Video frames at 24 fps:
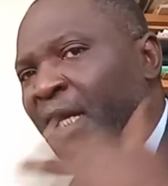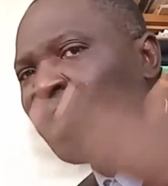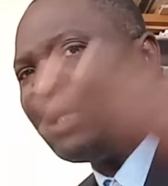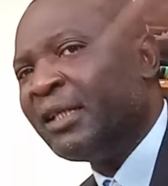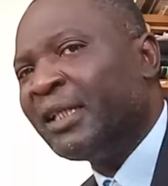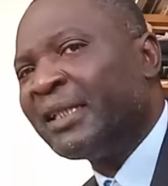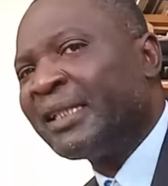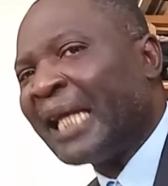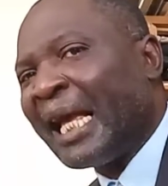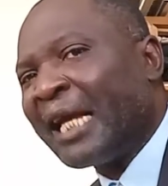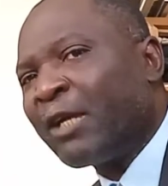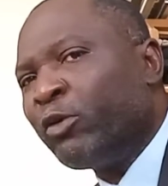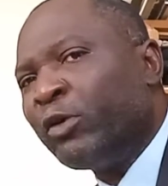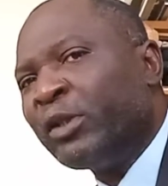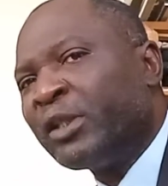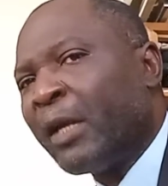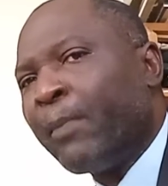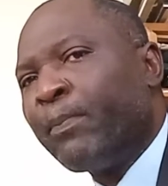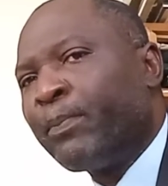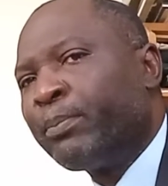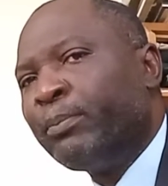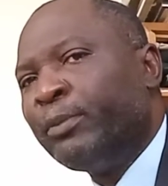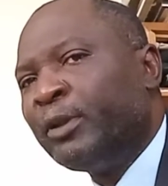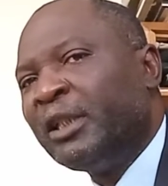Recycle is
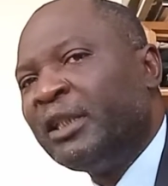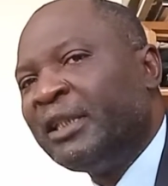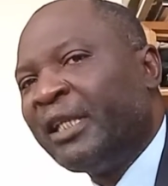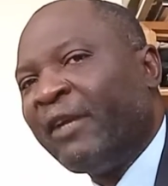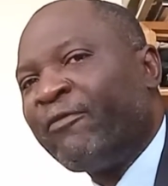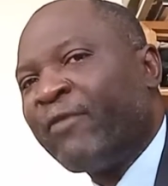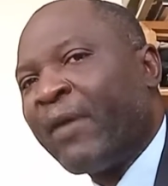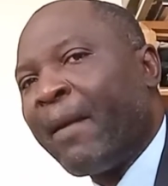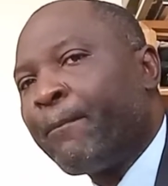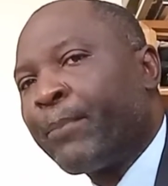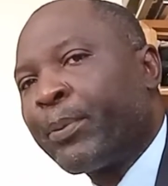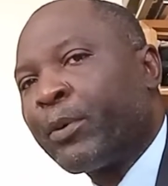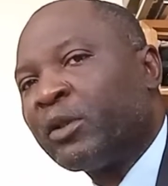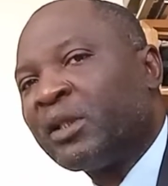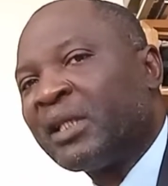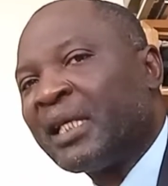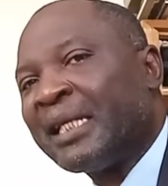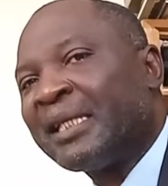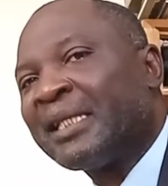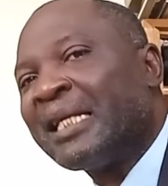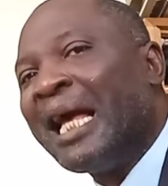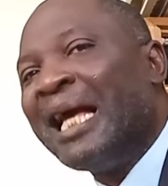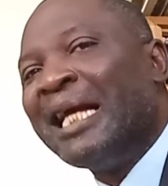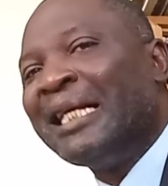a different
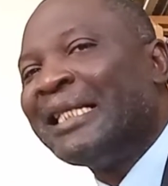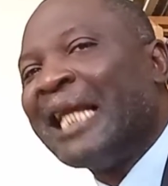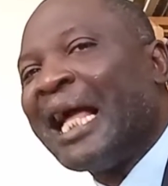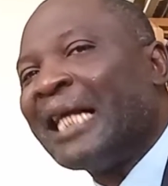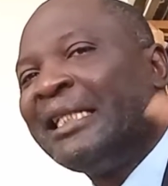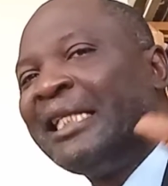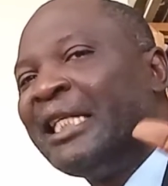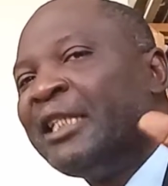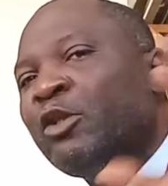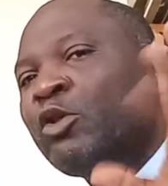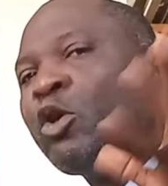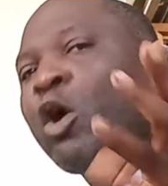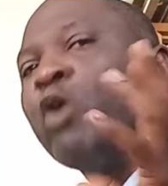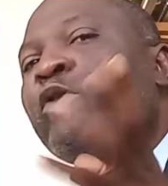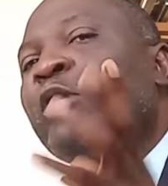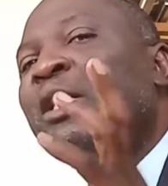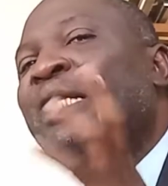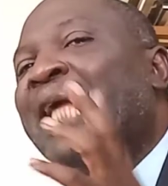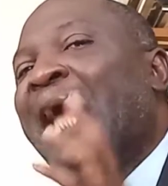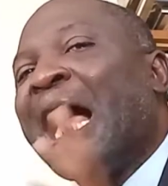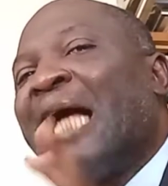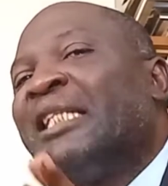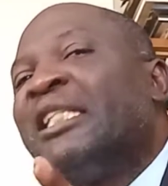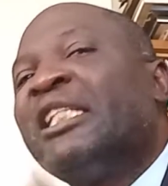process that did not
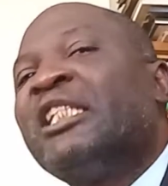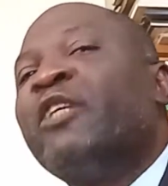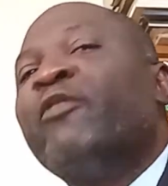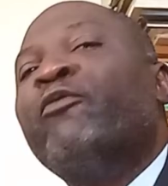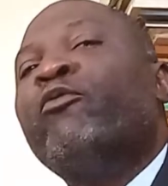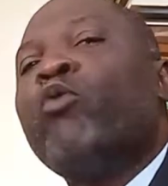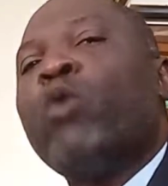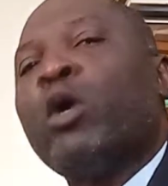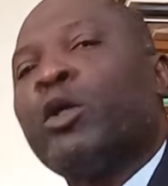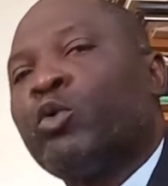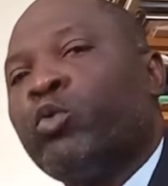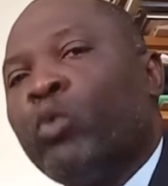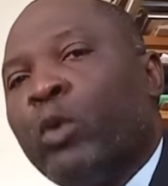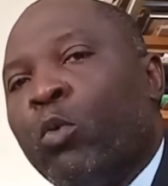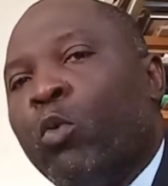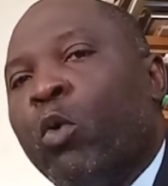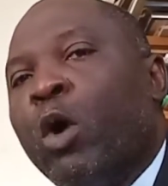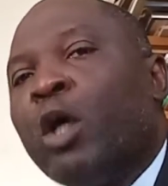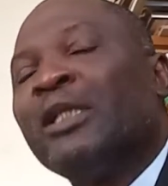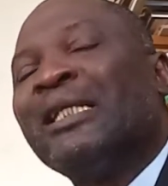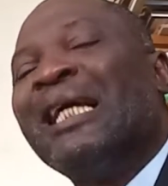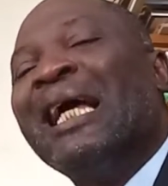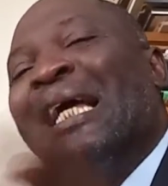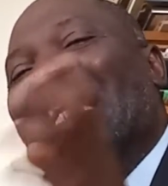really achieve what we
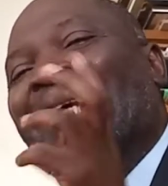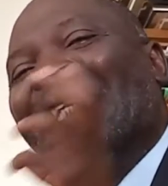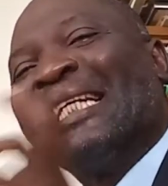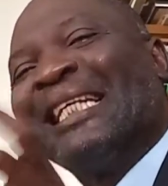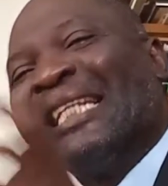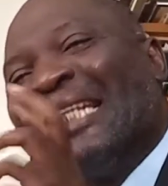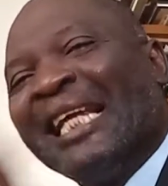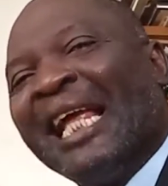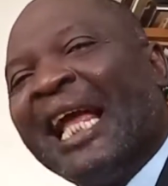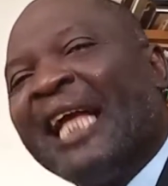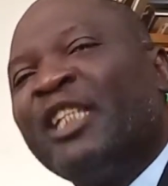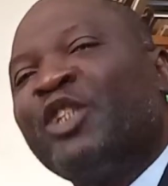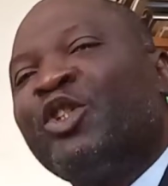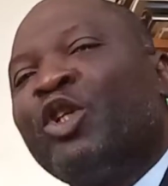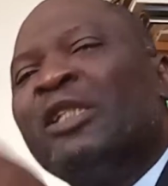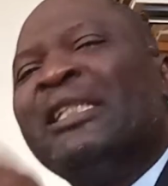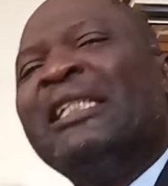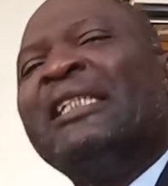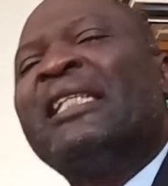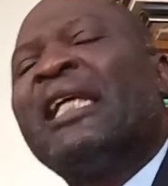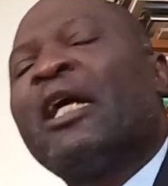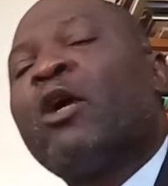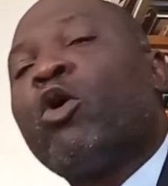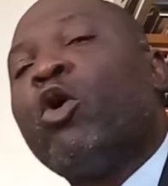want. Creation
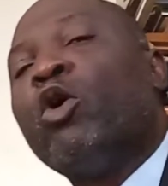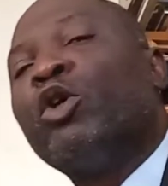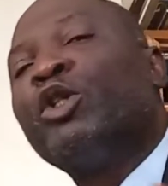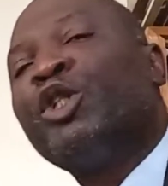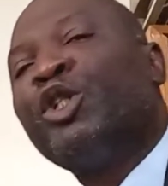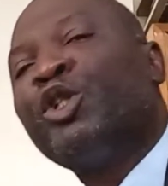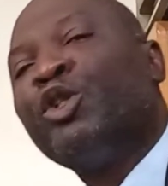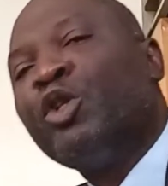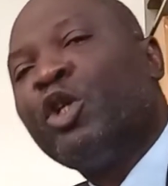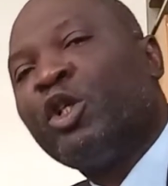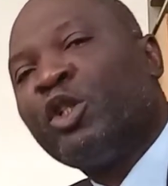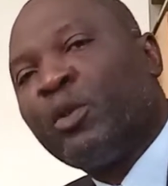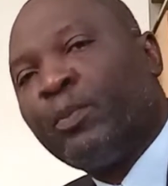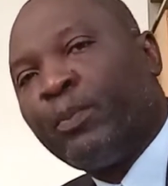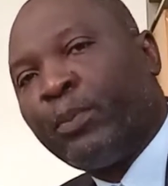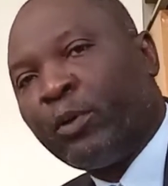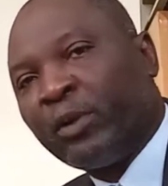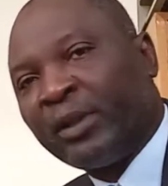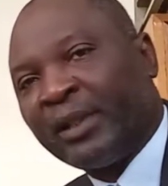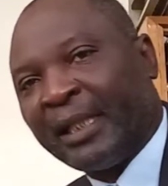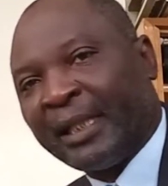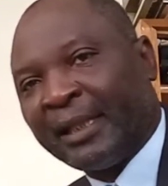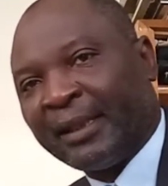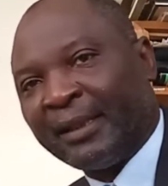is a continuous
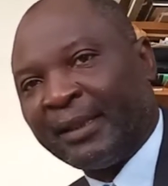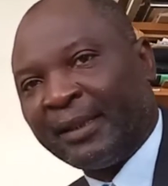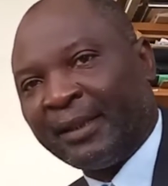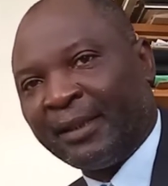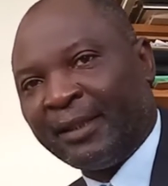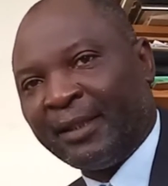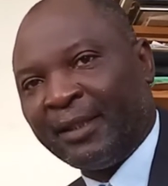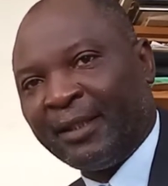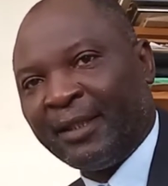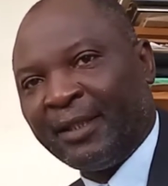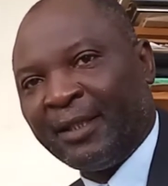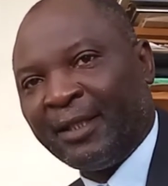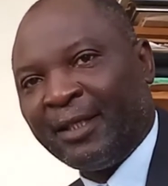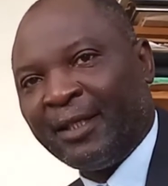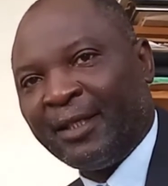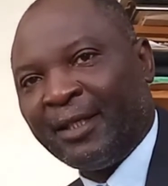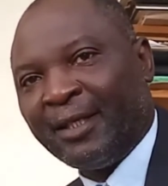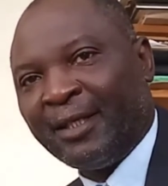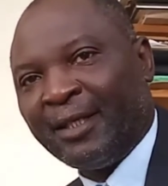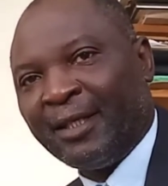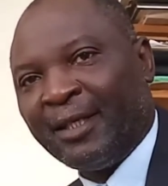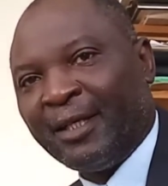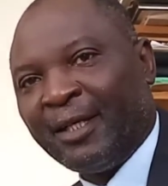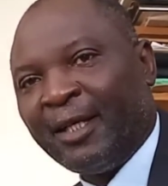process.
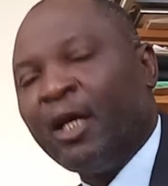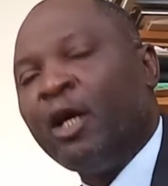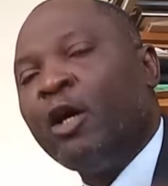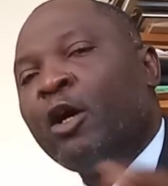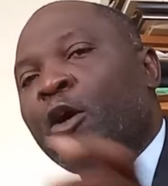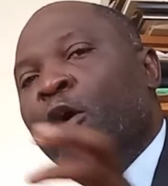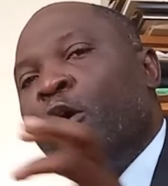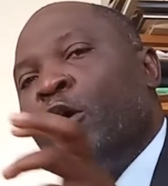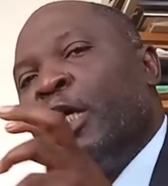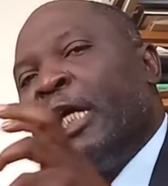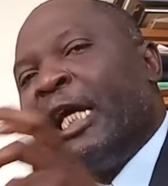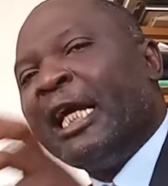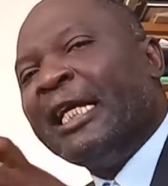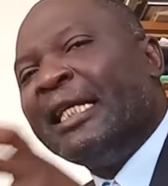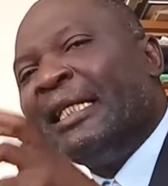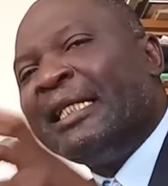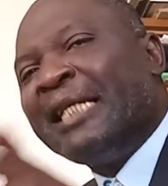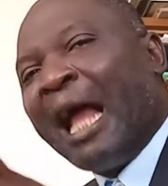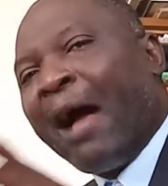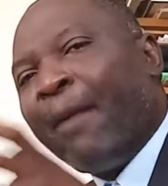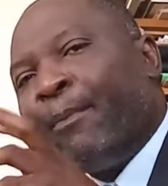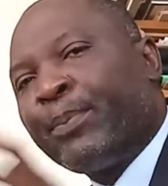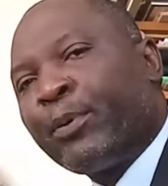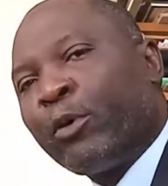In
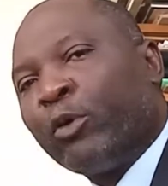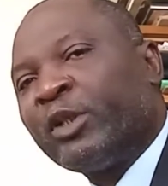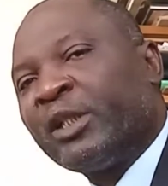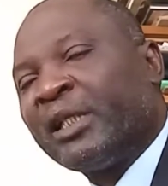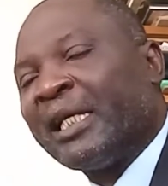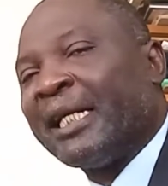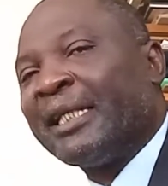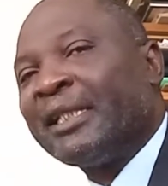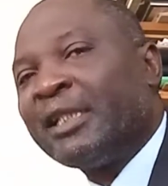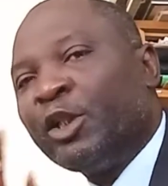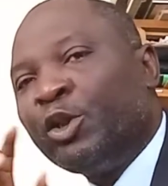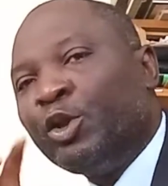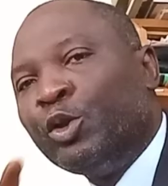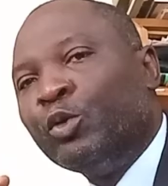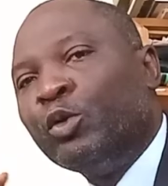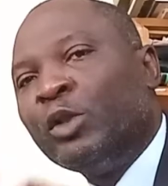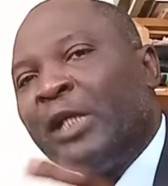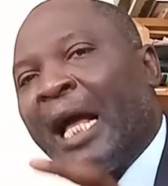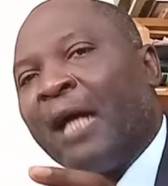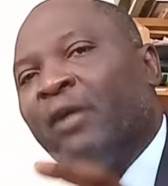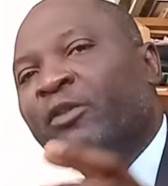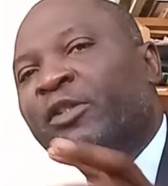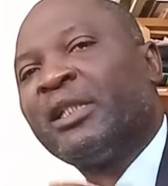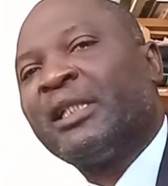that process, you
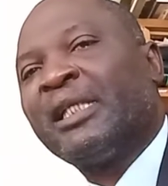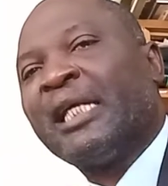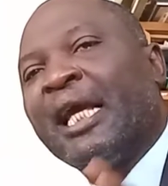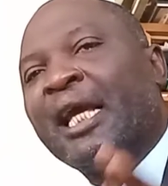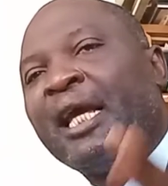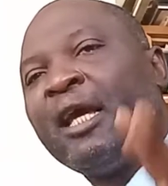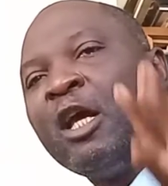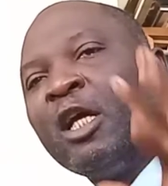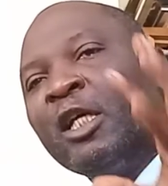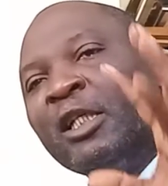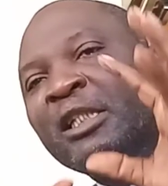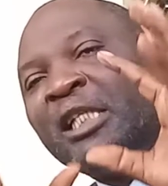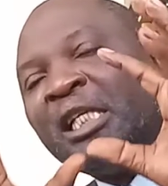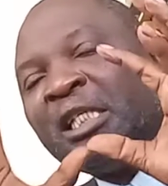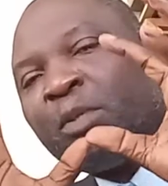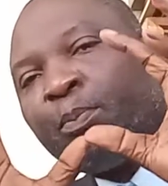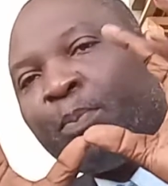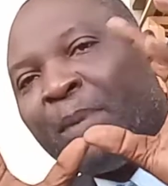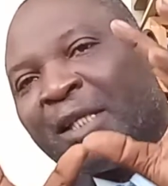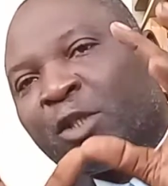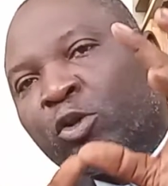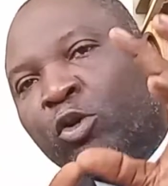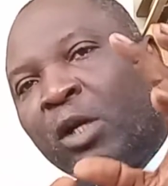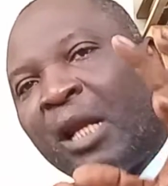now say, this
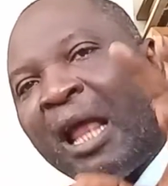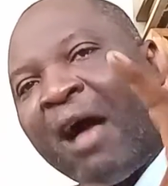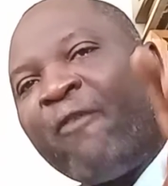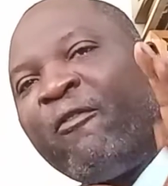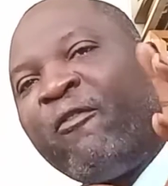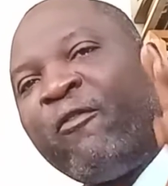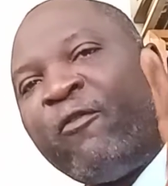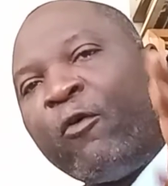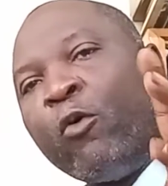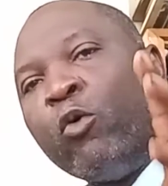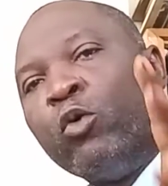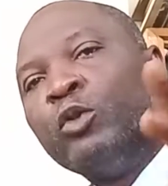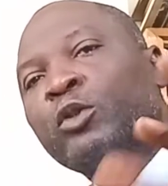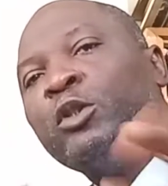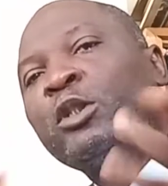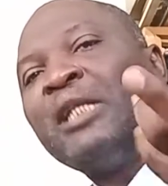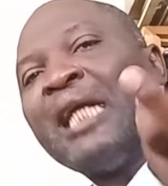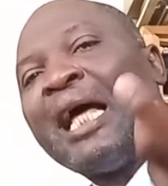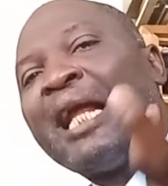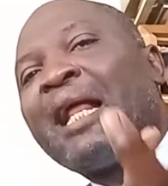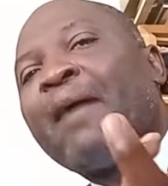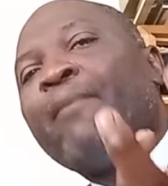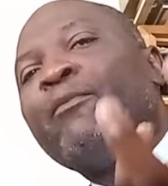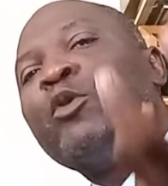particular phone
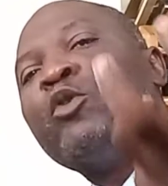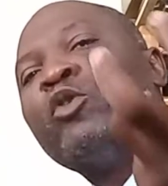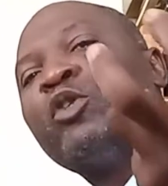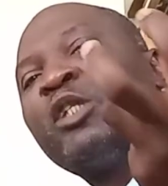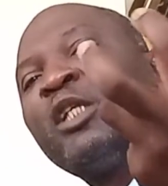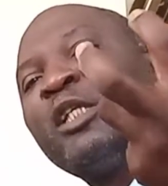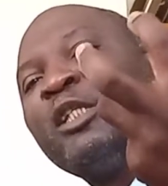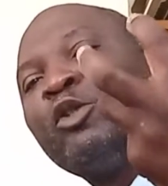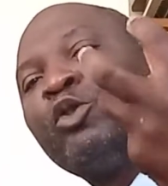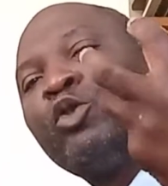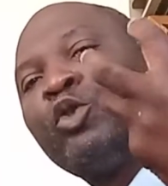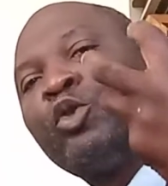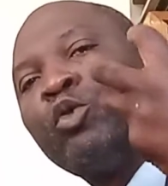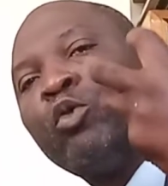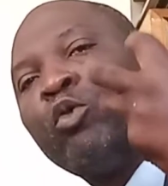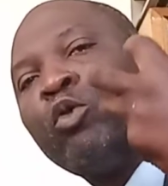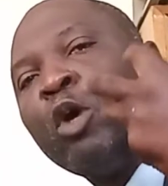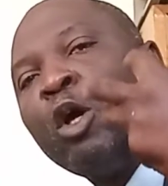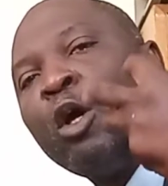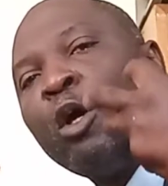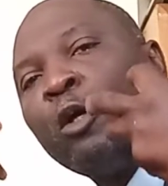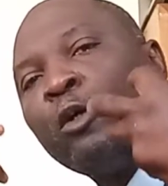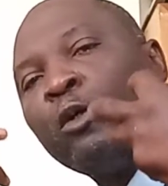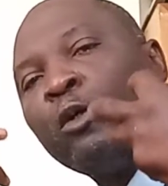that I'm using to